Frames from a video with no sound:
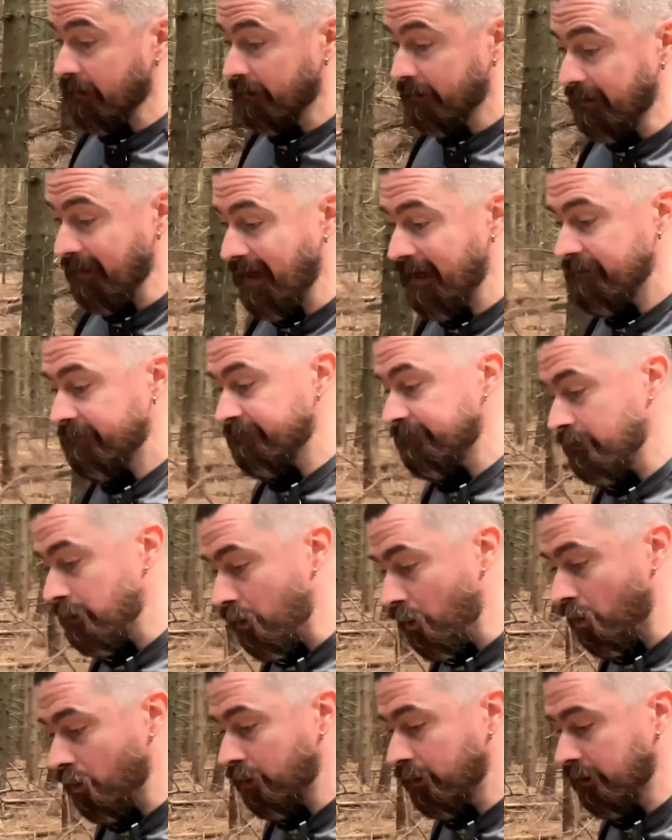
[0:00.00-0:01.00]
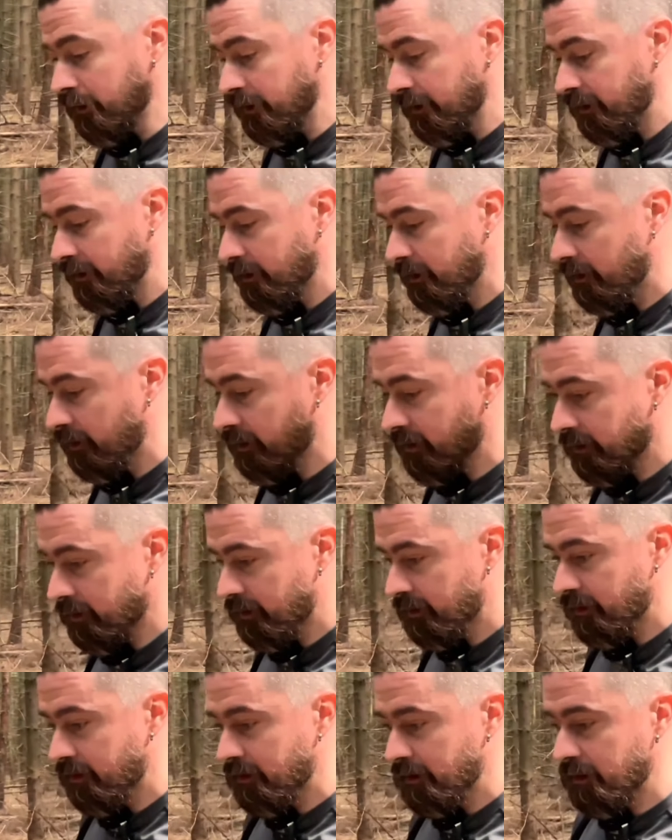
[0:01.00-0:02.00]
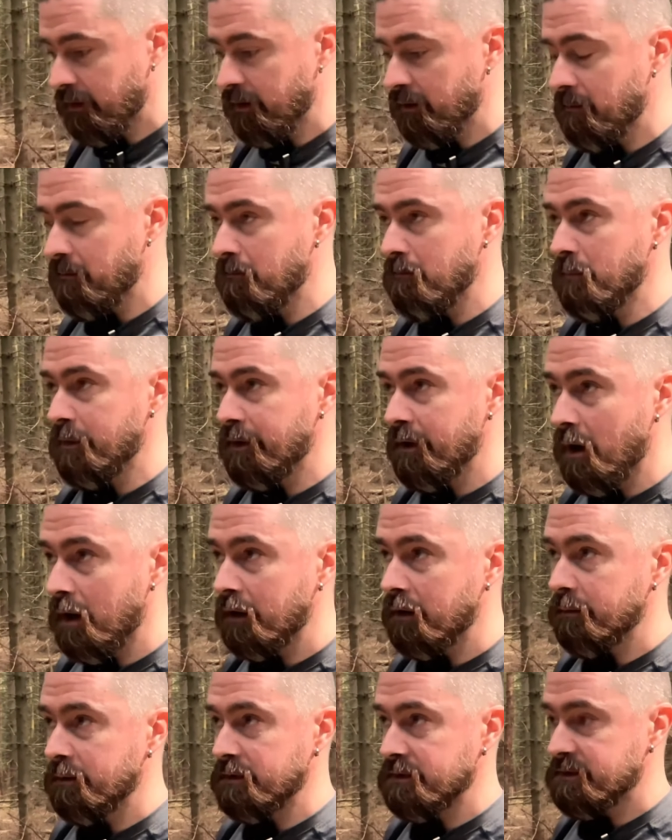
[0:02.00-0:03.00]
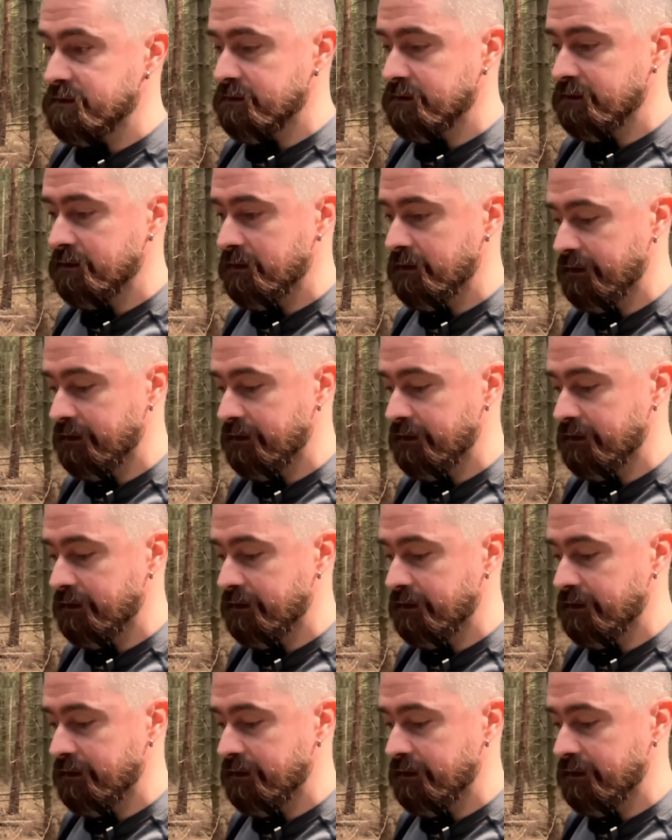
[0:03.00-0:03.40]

lifelong monogamous